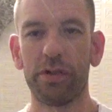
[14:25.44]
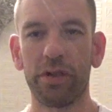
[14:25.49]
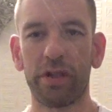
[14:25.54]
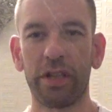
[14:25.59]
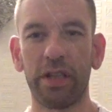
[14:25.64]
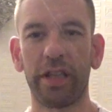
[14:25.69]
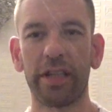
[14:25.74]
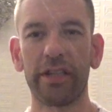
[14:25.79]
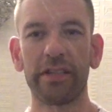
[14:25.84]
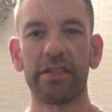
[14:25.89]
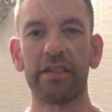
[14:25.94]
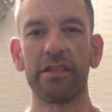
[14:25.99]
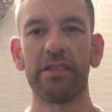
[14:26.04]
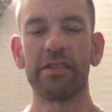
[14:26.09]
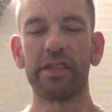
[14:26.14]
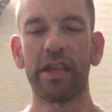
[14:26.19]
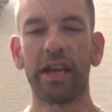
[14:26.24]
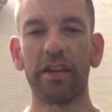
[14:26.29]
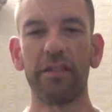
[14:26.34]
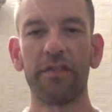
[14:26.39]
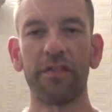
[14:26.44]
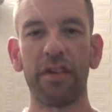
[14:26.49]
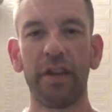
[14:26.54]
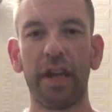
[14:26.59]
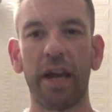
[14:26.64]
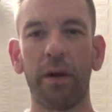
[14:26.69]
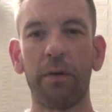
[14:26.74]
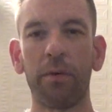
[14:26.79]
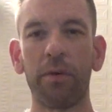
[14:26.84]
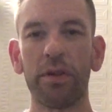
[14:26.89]
collecting side for
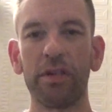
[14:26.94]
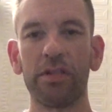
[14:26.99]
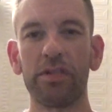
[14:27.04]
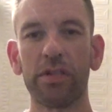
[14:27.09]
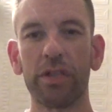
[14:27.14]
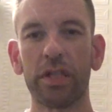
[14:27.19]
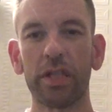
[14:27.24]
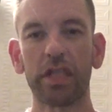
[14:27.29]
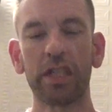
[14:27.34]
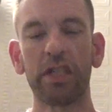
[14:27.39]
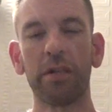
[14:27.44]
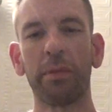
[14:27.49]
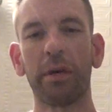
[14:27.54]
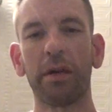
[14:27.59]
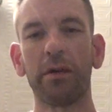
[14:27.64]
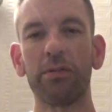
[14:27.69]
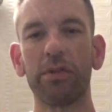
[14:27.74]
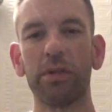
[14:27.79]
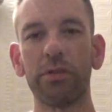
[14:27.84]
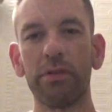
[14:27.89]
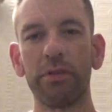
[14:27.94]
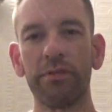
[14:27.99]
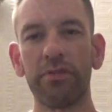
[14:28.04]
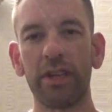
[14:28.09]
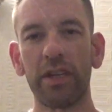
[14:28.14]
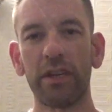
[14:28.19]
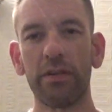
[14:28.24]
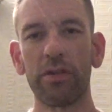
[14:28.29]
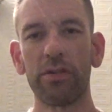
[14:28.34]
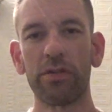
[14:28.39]
now, and he's talking about doing
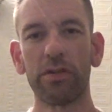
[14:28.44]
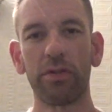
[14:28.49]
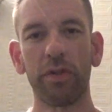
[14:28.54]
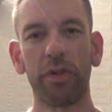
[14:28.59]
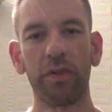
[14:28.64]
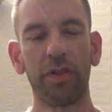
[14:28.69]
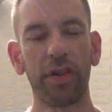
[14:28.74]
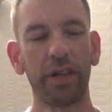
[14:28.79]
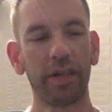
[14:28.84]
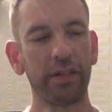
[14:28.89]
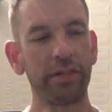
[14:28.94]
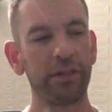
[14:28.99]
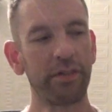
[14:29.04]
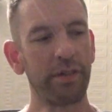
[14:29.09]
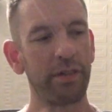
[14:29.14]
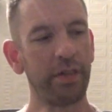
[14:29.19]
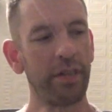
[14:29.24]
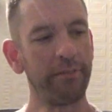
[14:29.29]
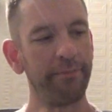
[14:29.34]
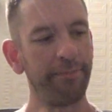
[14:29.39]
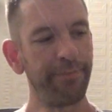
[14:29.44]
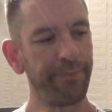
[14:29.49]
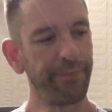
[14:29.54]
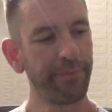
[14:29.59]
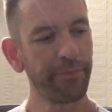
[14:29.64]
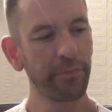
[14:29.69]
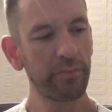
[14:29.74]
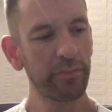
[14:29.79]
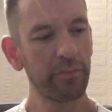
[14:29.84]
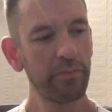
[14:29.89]
various other things. And then
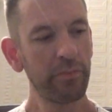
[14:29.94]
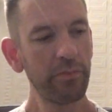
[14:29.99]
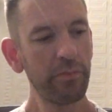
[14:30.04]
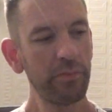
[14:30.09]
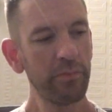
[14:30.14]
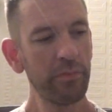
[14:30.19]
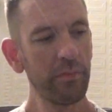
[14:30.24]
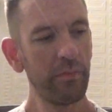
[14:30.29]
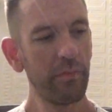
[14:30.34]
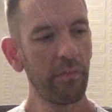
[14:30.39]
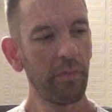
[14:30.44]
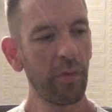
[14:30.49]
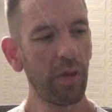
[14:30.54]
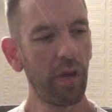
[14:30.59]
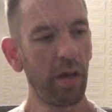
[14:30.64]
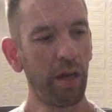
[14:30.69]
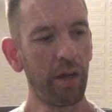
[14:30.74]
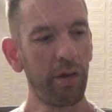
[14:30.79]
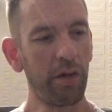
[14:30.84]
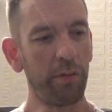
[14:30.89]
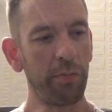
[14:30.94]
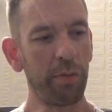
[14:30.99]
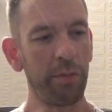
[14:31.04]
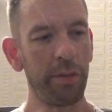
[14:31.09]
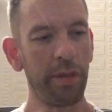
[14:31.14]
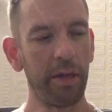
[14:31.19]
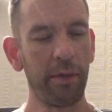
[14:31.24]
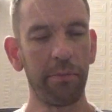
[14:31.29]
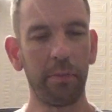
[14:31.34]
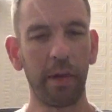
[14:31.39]
I know my
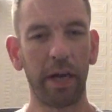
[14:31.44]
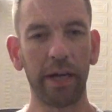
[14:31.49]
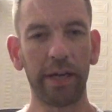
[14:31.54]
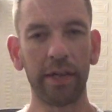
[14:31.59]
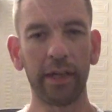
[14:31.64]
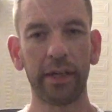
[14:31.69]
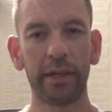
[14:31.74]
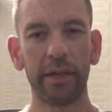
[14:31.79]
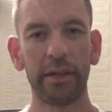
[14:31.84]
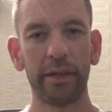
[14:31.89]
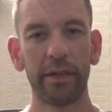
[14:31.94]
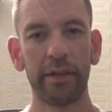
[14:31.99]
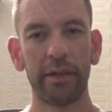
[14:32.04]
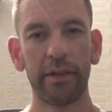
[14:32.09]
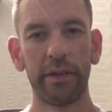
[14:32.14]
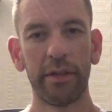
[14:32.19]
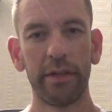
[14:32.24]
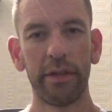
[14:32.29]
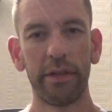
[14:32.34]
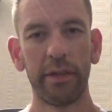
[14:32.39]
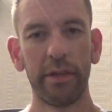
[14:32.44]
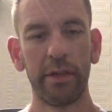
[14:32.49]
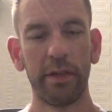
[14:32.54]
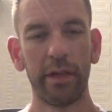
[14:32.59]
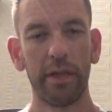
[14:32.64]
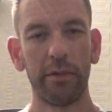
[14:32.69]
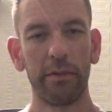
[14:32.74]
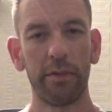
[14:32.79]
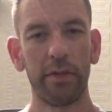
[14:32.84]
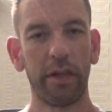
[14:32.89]
mate Mike,
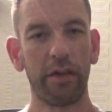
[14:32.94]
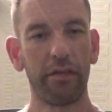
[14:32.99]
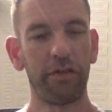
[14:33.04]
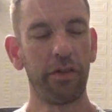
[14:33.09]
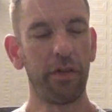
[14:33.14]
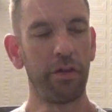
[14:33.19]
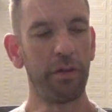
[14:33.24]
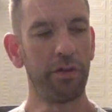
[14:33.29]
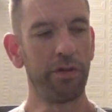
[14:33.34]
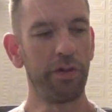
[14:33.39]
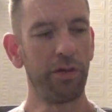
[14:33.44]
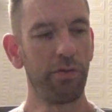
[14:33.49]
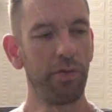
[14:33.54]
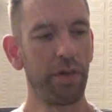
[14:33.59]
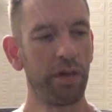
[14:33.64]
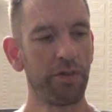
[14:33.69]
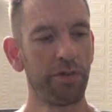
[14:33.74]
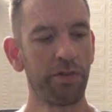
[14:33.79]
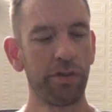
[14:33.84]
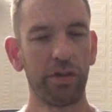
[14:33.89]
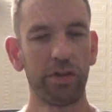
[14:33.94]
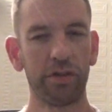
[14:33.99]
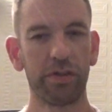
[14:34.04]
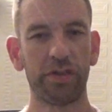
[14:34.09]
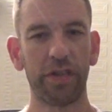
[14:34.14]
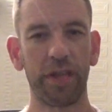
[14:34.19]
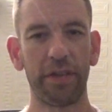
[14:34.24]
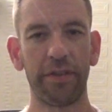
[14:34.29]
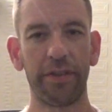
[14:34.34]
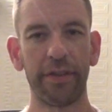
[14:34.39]
without further ado, retro,
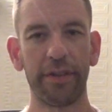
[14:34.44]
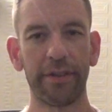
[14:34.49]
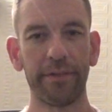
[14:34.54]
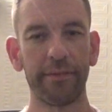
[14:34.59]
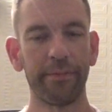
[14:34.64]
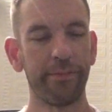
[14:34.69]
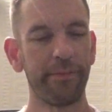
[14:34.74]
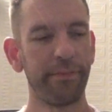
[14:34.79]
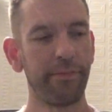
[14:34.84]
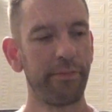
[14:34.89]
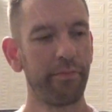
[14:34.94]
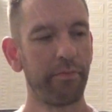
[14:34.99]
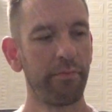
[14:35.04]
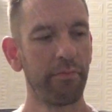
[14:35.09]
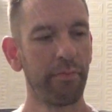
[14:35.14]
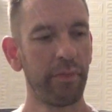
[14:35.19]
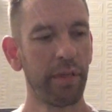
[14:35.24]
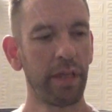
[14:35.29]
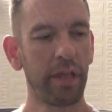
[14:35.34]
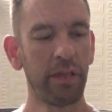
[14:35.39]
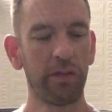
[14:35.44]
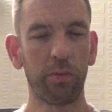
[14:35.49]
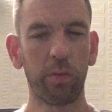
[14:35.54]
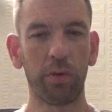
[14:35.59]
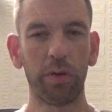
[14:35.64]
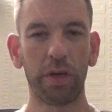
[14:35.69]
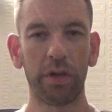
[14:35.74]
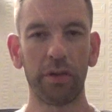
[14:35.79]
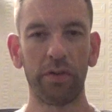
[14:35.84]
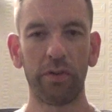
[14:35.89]
said that he's
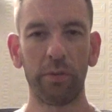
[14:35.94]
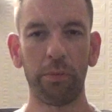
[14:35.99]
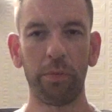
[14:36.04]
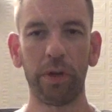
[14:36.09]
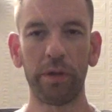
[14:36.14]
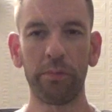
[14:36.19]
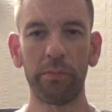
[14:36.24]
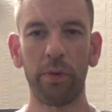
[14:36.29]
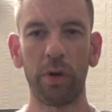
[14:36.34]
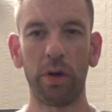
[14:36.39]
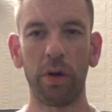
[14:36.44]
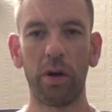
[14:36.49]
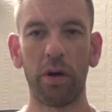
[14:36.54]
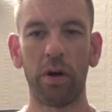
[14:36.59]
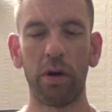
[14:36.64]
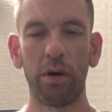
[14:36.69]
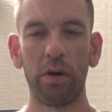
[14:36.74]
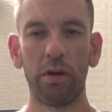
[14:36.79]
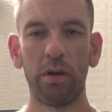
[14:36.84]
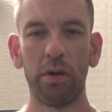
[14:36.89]
wanting to bring more